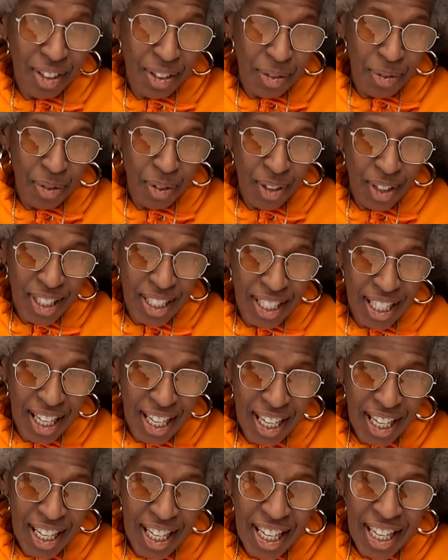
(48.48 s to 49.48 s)
Ford
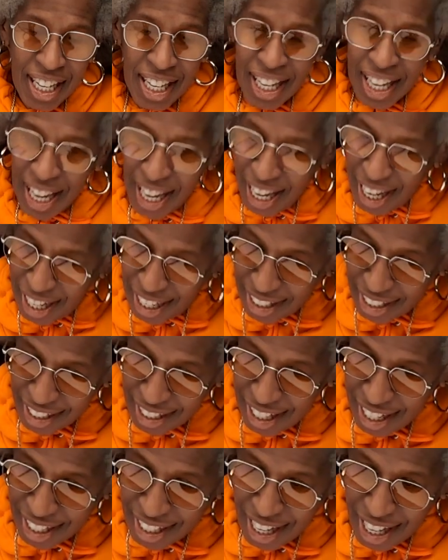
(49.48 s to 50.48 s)
Day. And
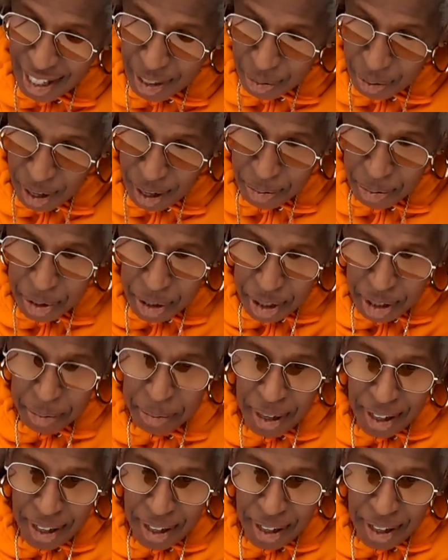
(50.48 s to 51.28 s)
and that's why I'm talking about